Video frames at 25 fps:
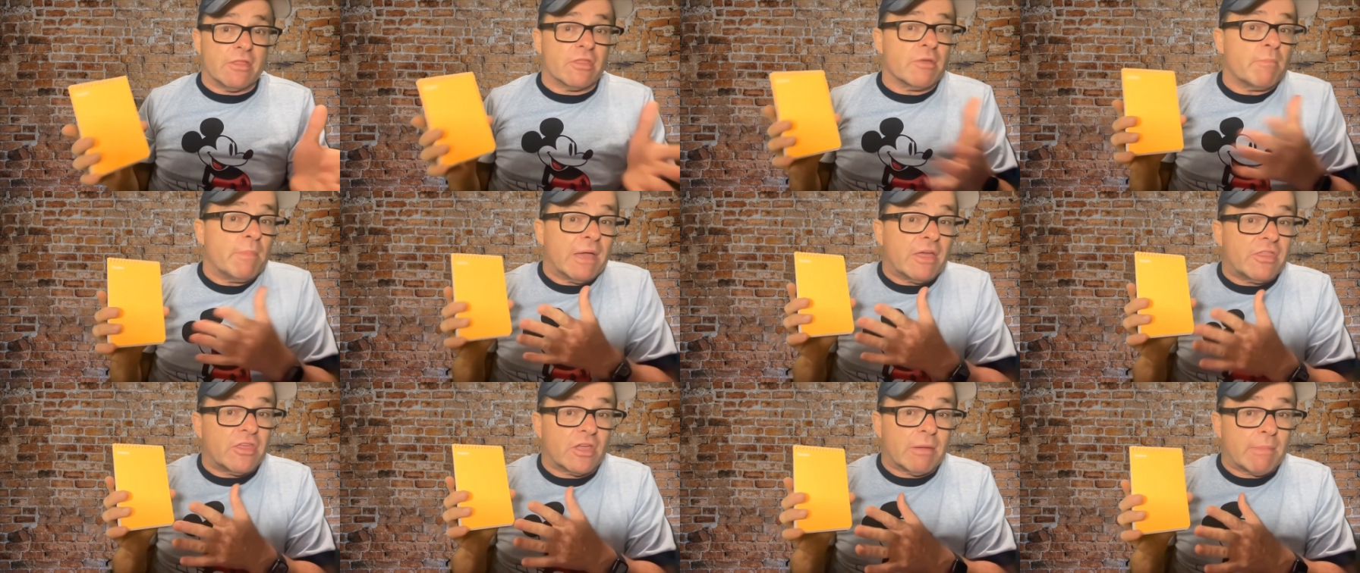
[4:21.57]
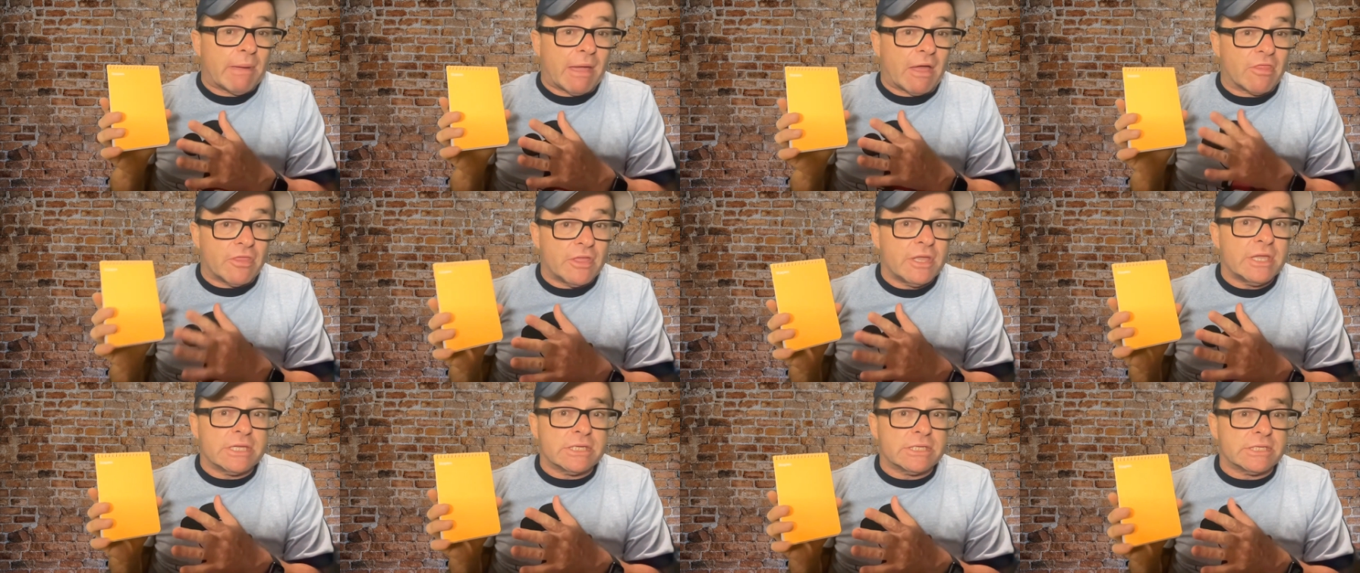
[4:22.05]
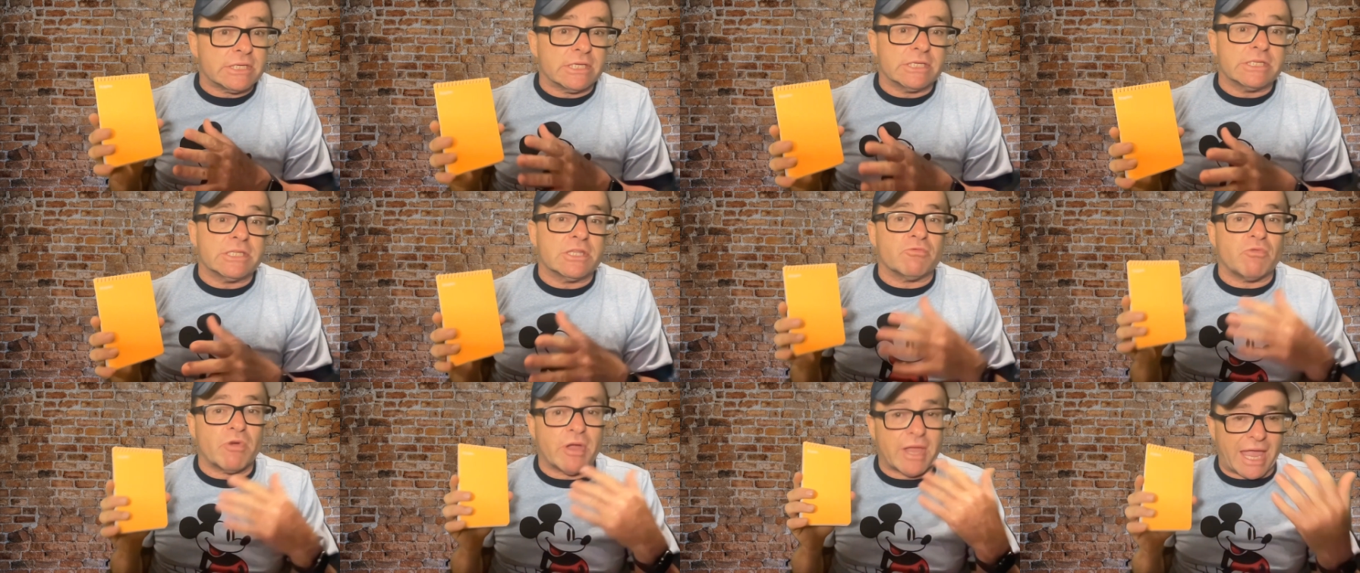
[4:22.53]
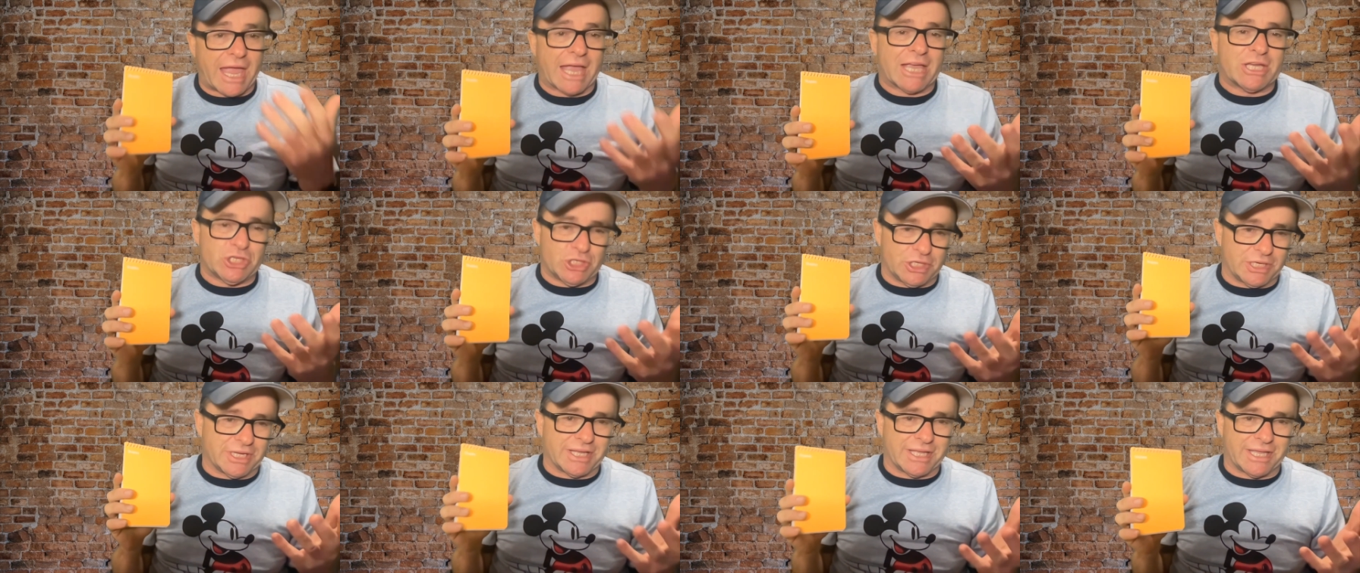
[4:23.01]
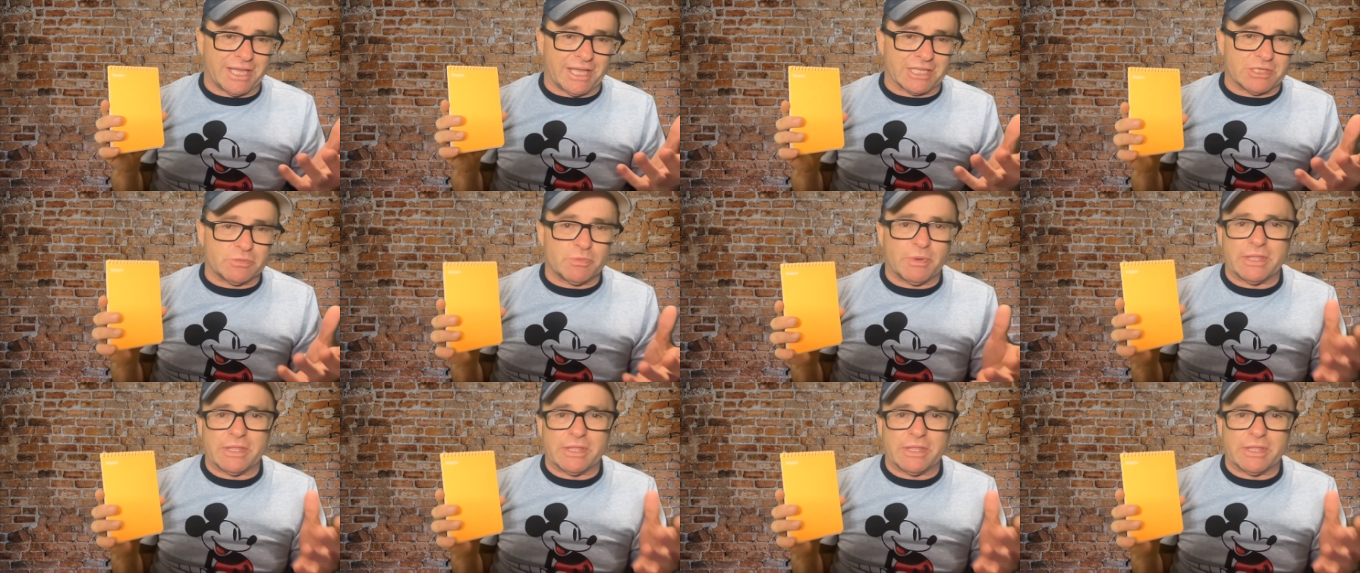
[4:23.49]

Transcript: big thing about this is the reaction it gets.